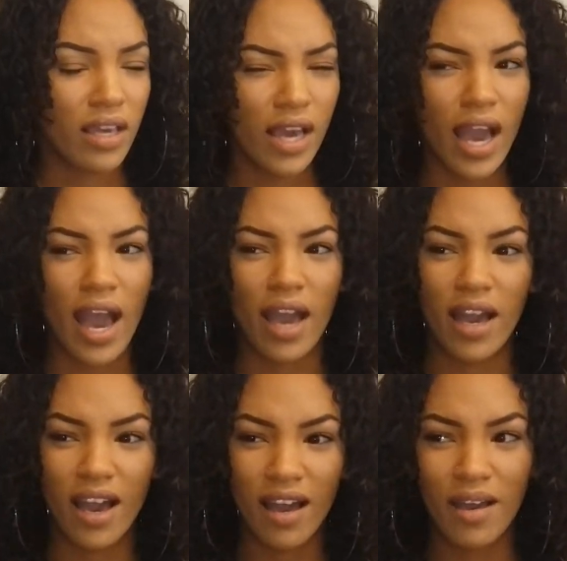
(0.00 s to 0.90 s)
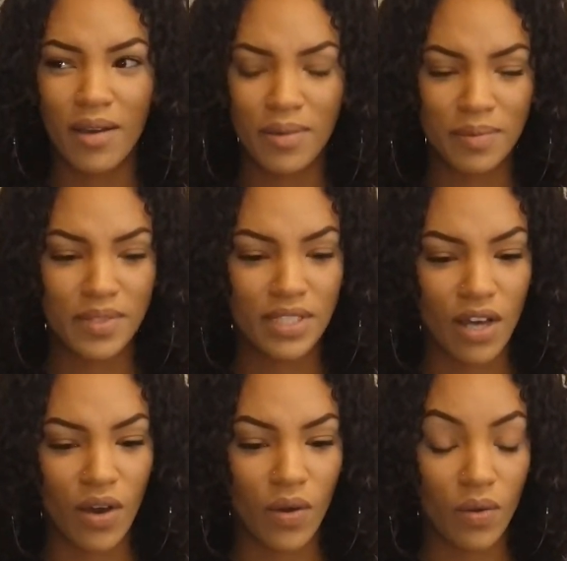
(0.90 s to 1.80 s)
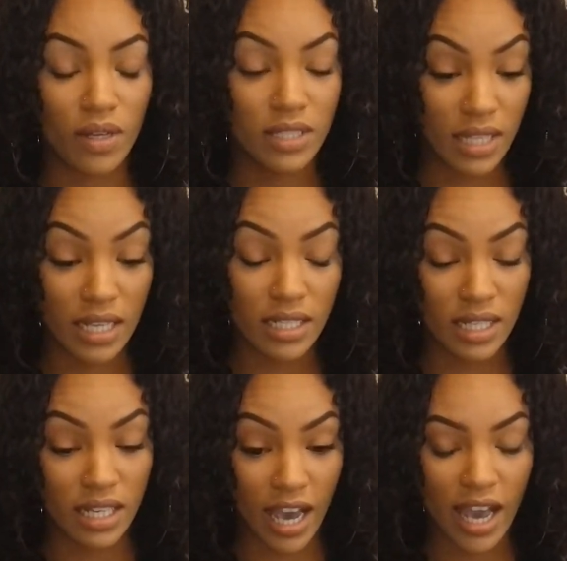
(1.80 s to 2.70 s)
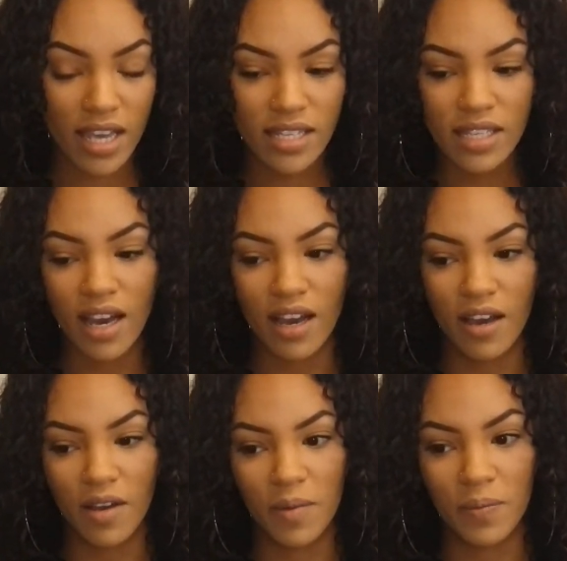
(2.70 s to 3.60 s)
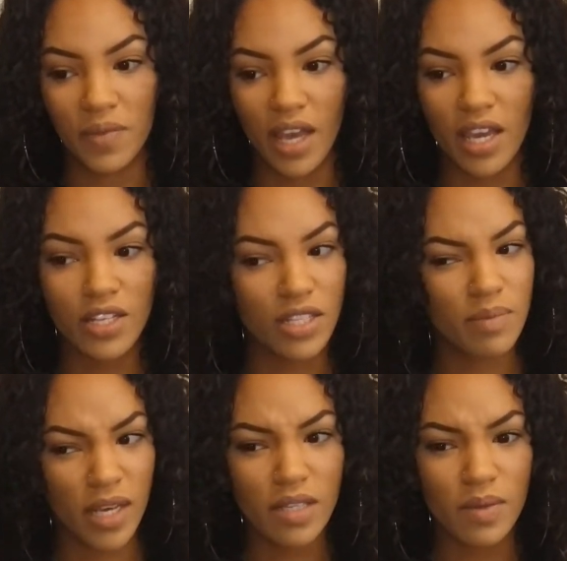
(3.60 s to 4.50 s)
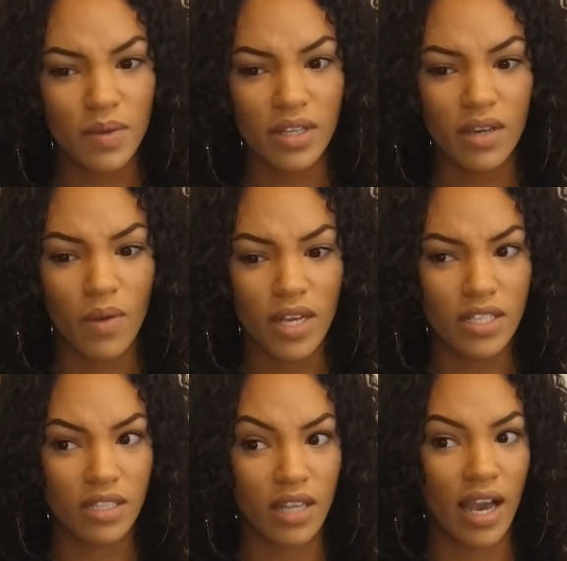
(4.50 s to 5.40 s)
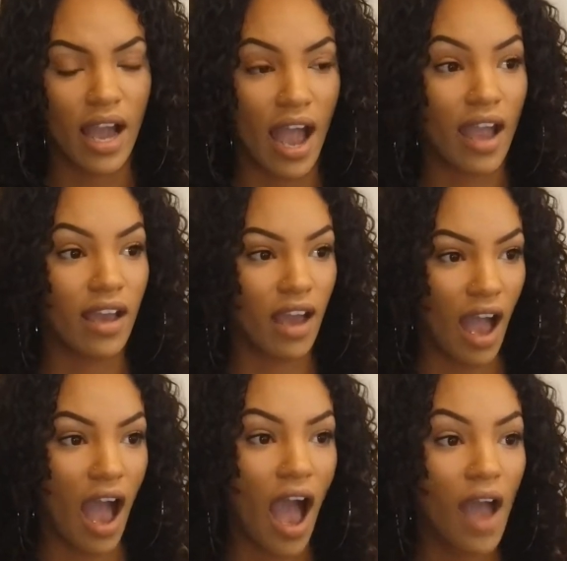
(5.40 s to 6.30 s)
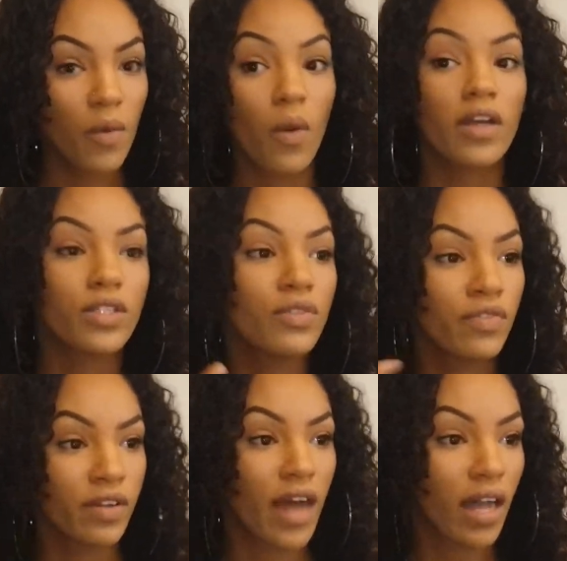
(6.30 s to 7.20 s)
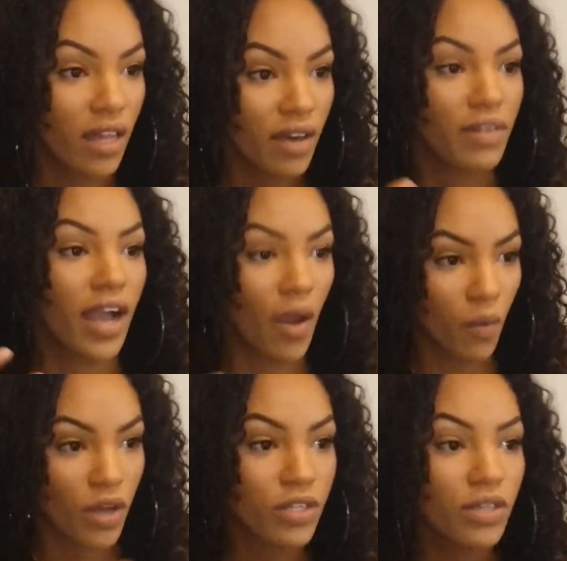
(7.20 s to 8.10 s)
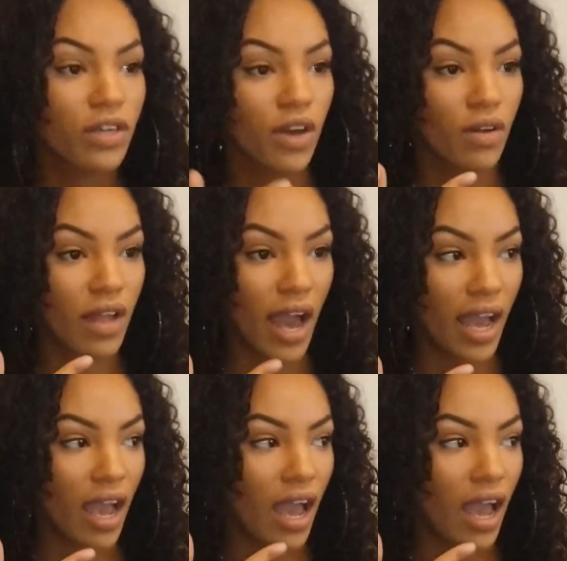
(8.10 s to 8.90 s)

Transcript: Yeah. So in today, it just makes me really question, like, I want to feel that love. Like, I want you to know, like,